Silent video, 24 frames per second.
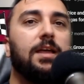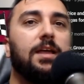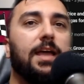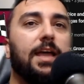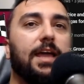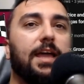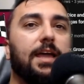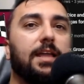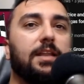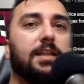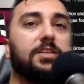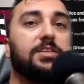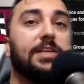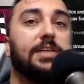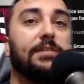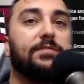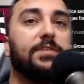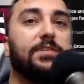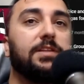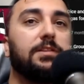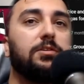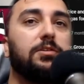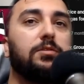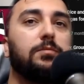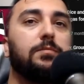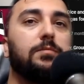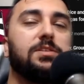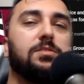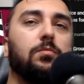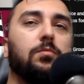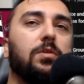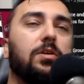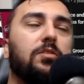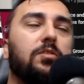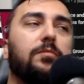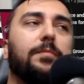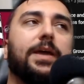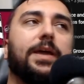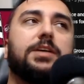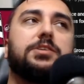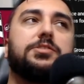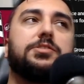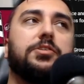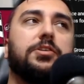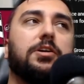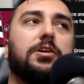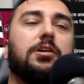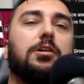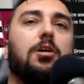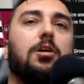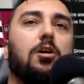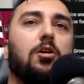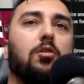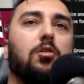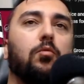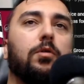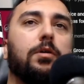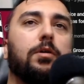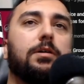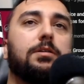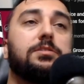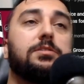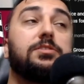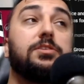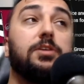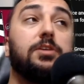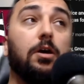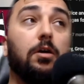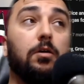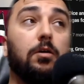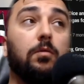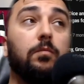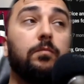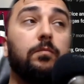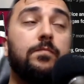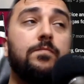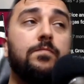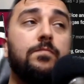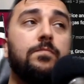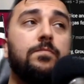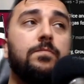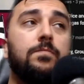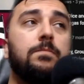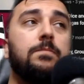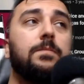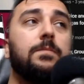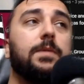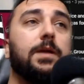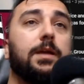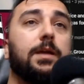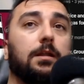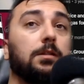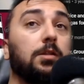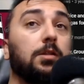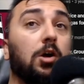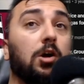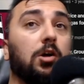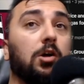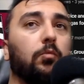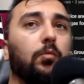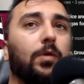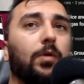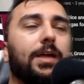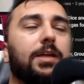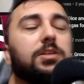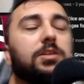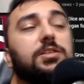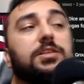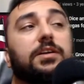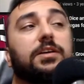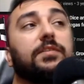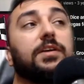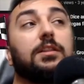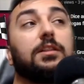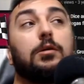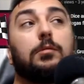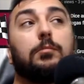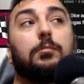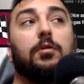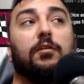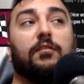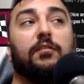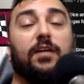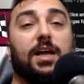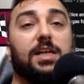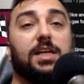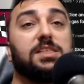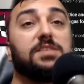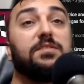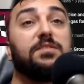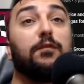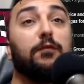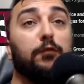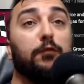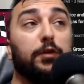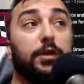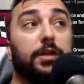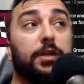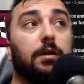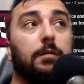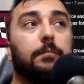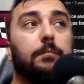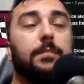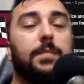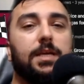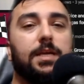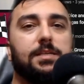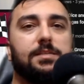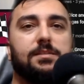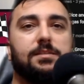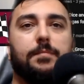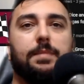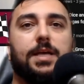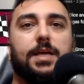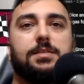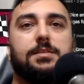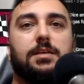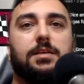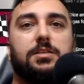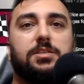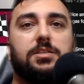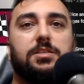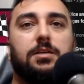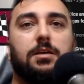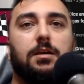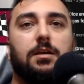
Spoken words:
And Jiffy Lube is the one who makes sure your car works. So, in a long way, Jiffy Lube provides freedom is the message.